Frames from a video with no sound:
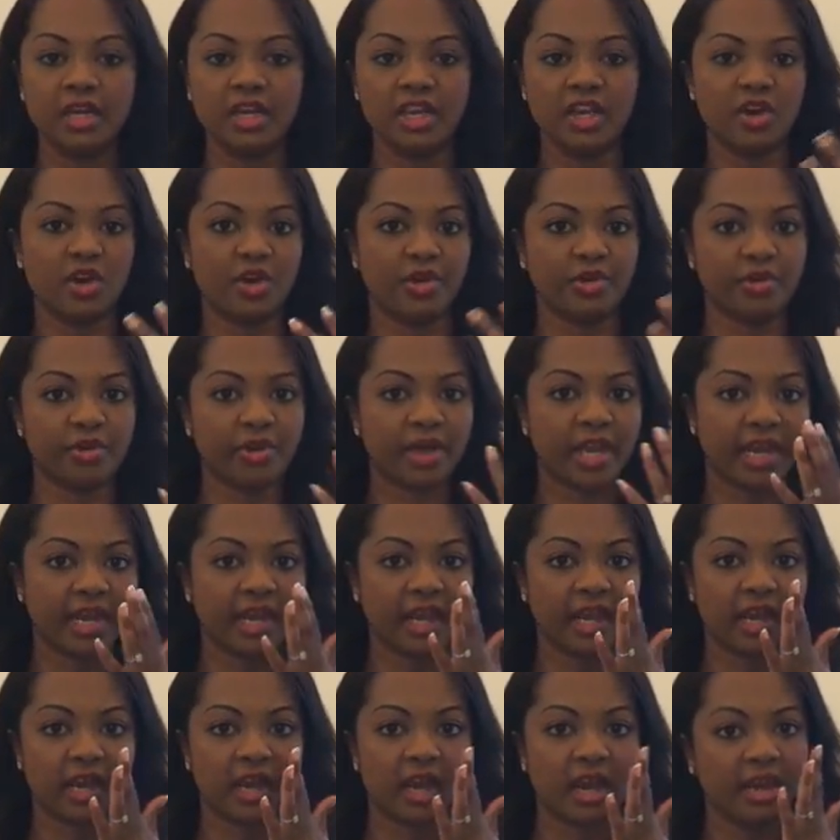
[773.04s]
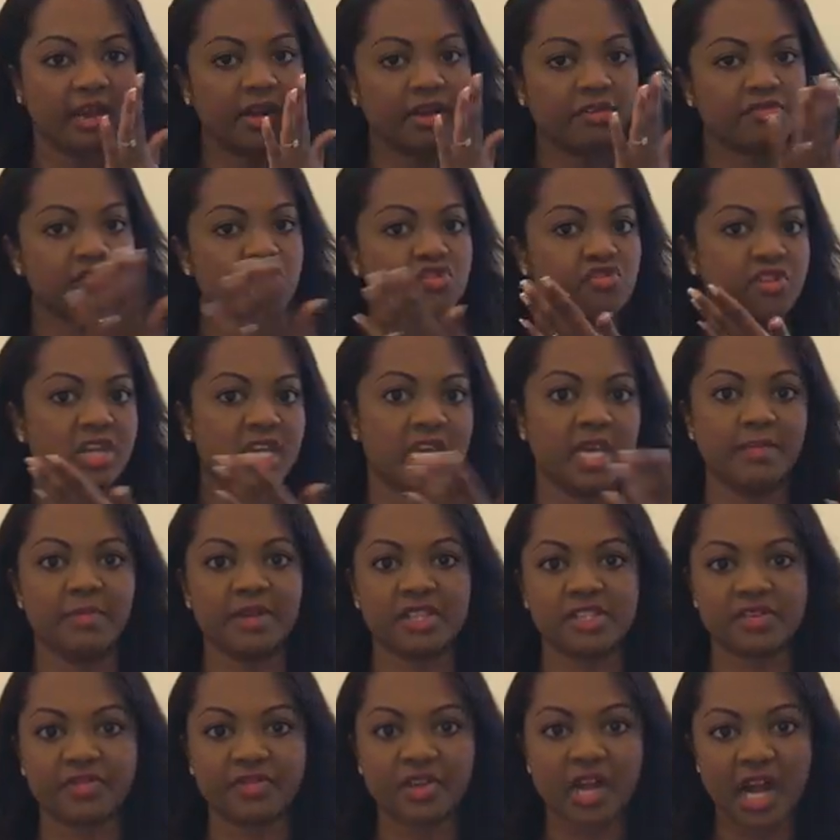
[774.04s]
you're getting kind of streaky
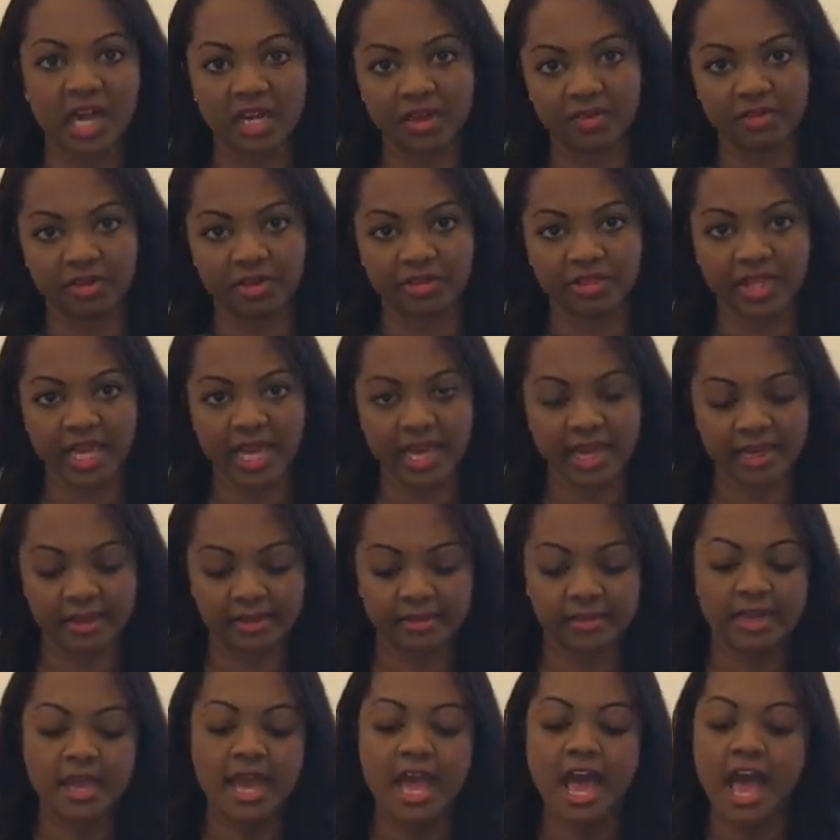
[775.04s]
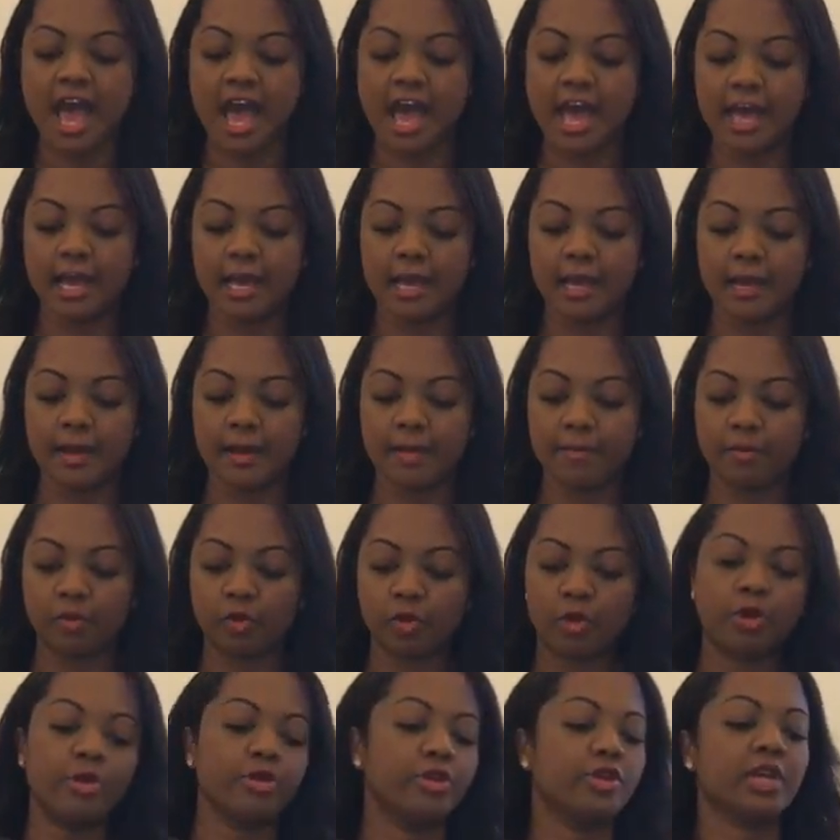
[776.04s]
bits of colour on there.
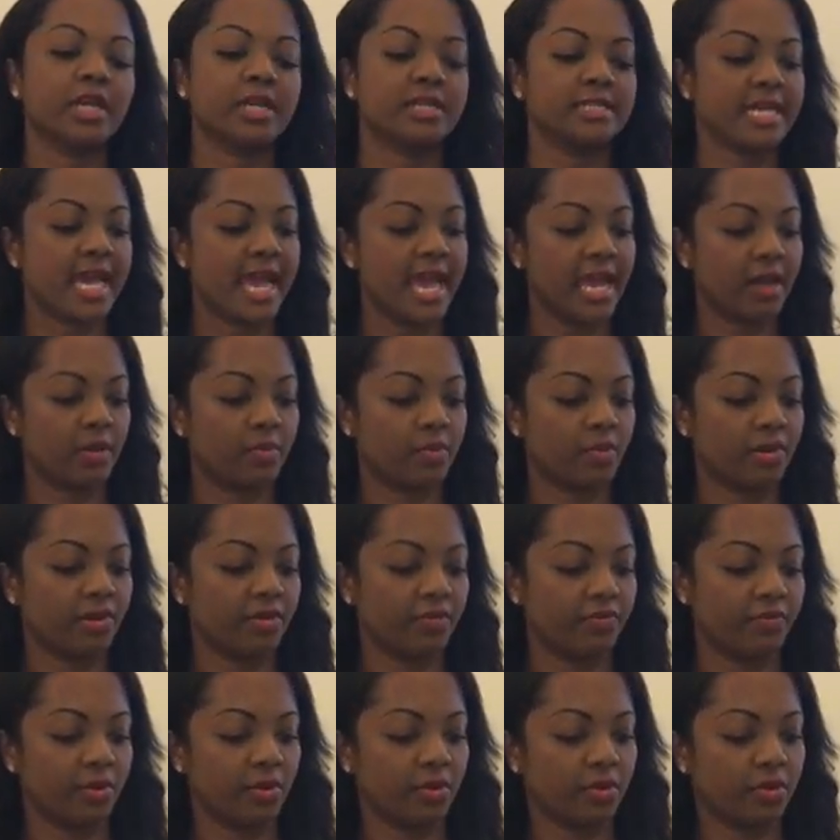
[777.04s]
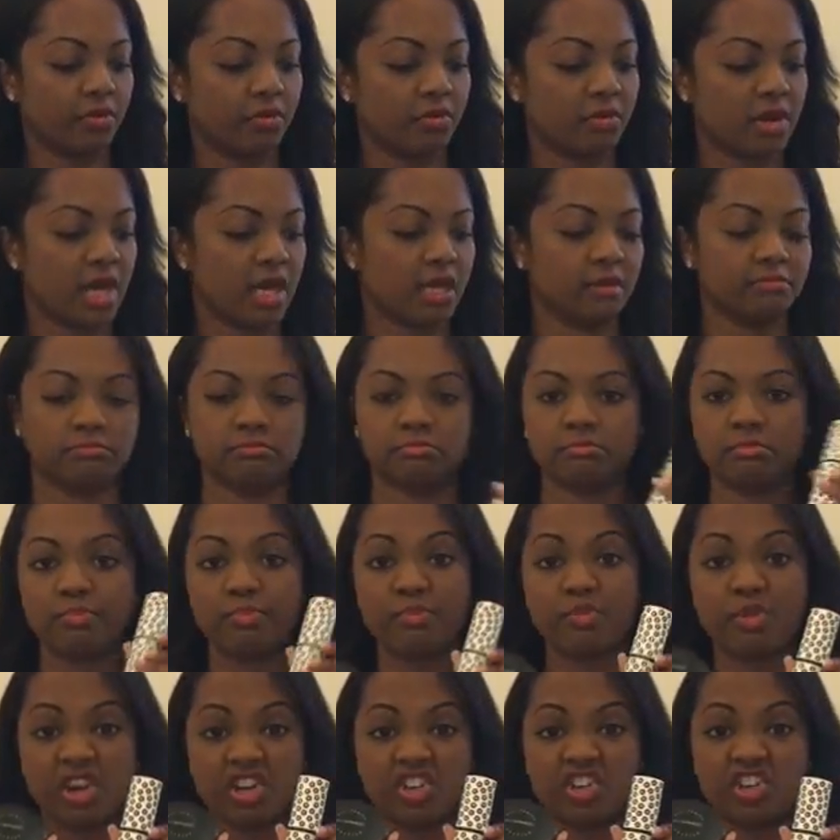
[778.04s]
Or you can take one of your
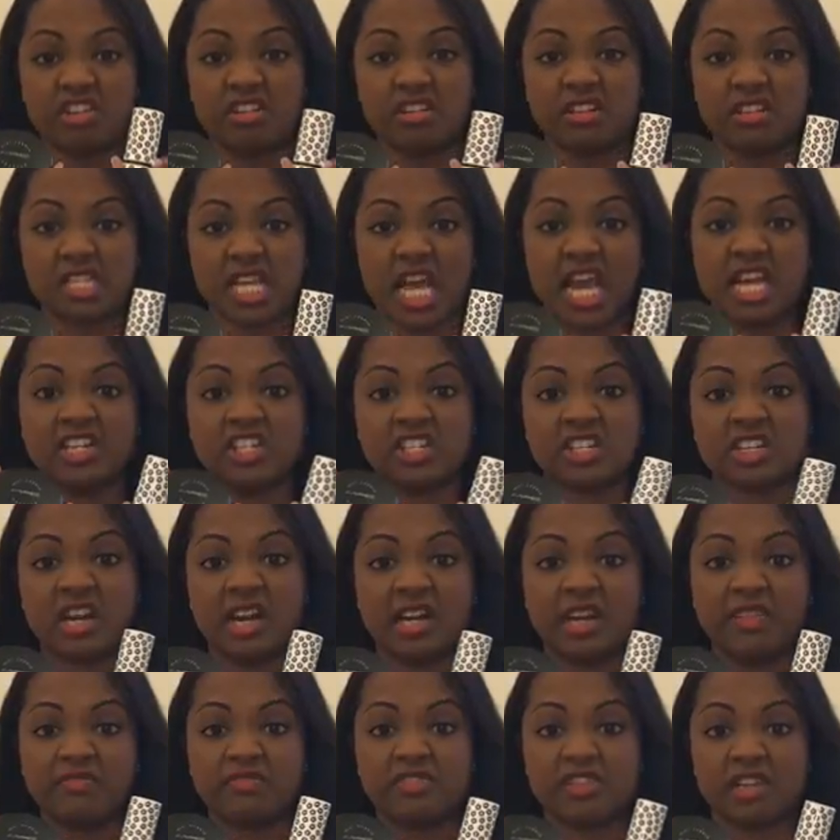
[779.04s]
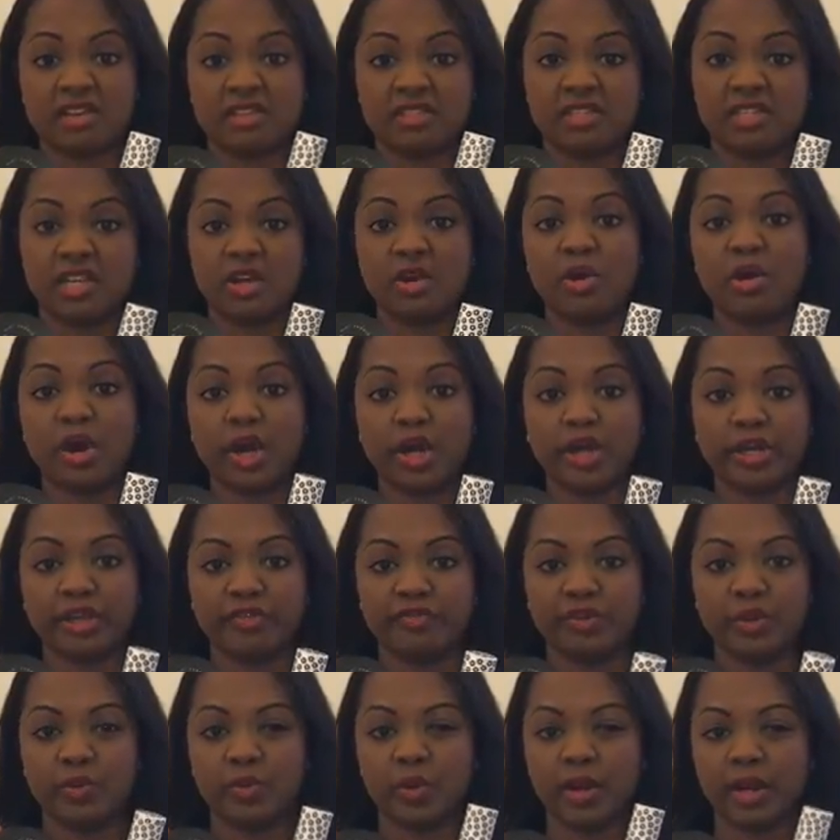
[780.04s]
brushes and just kind of dust it on
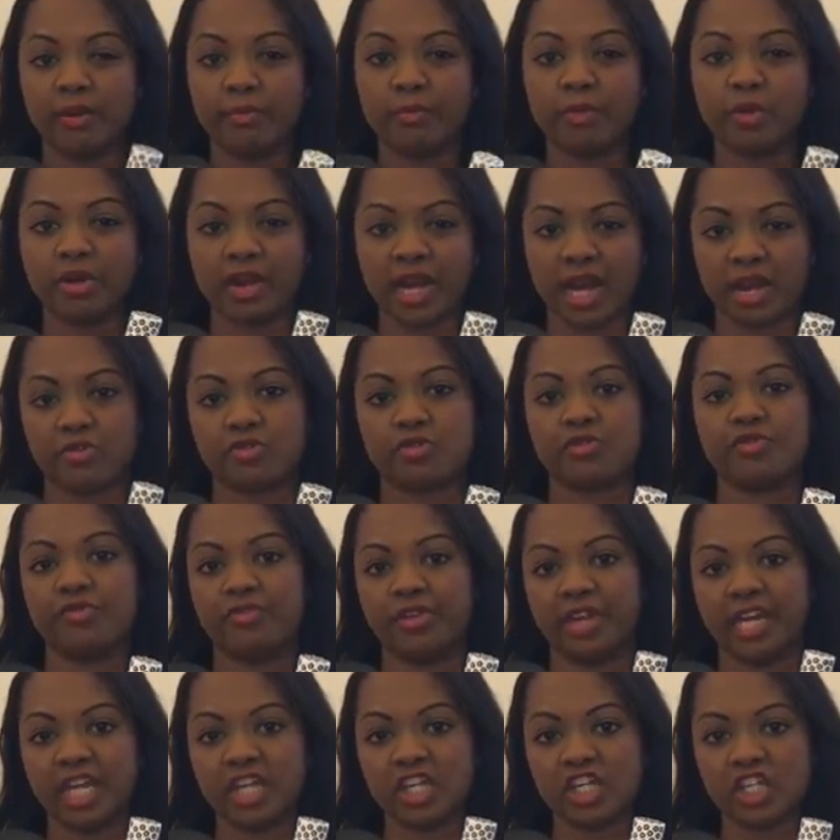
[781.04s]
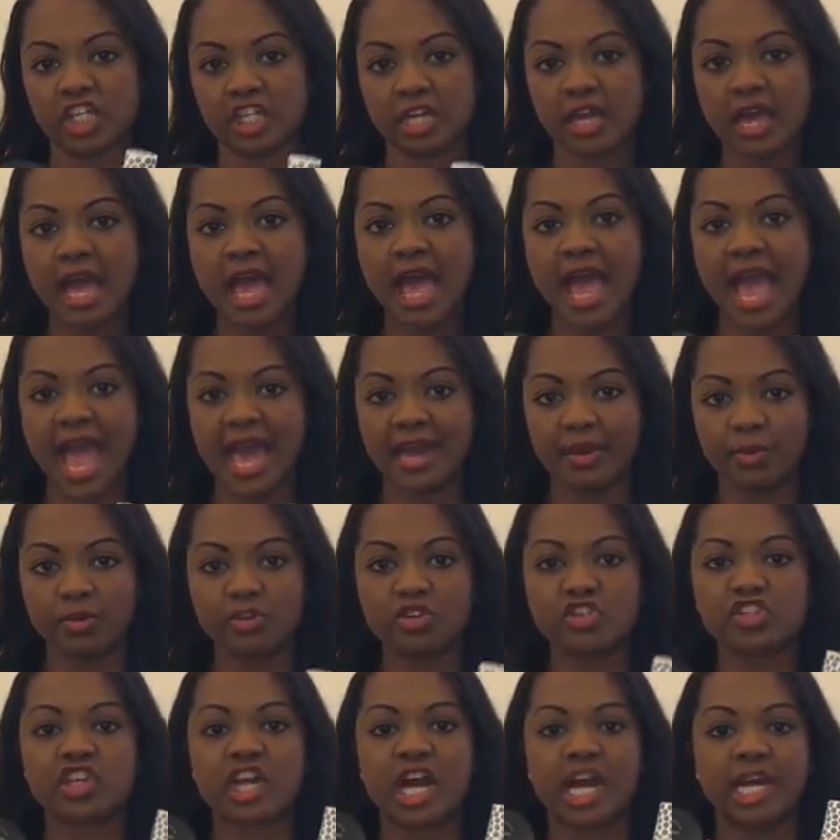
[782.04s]
if you want a more natural finish, and it will
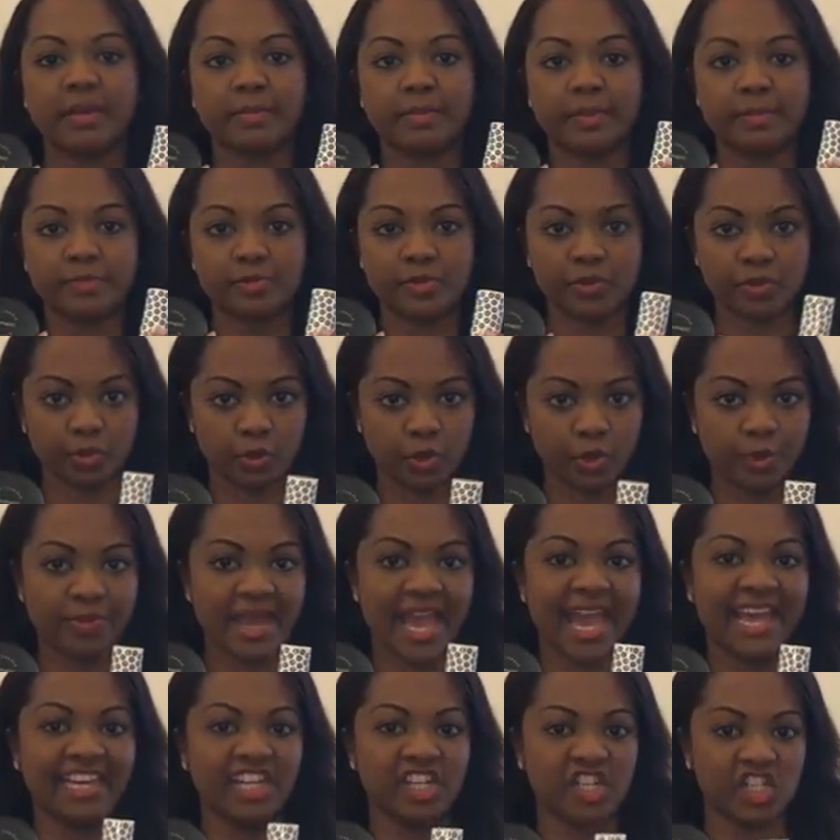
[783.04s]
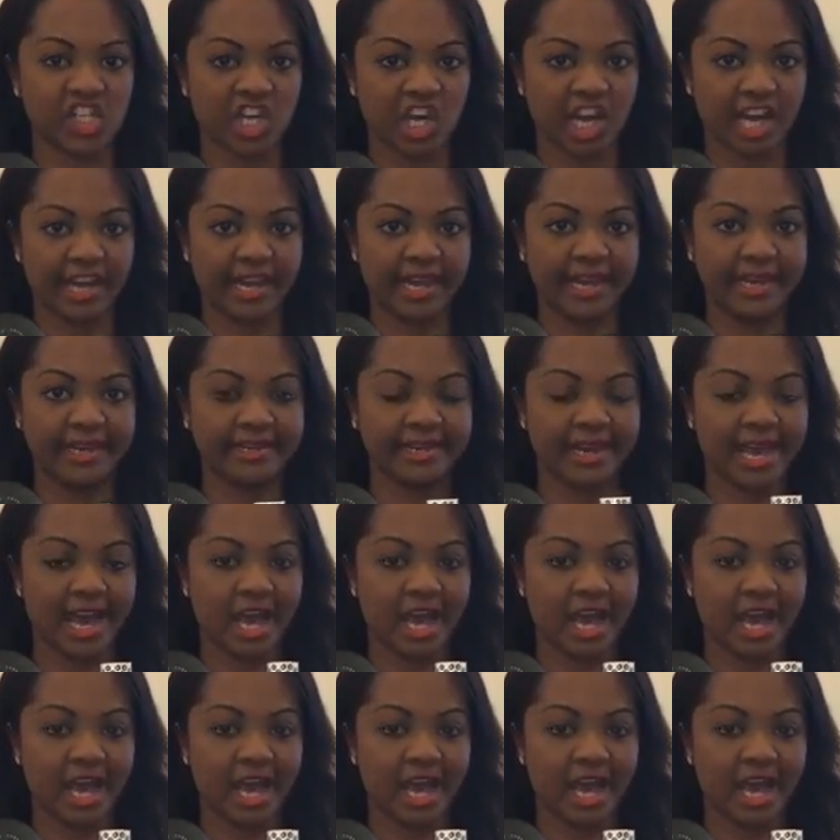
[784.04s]
just kind of absorb any shine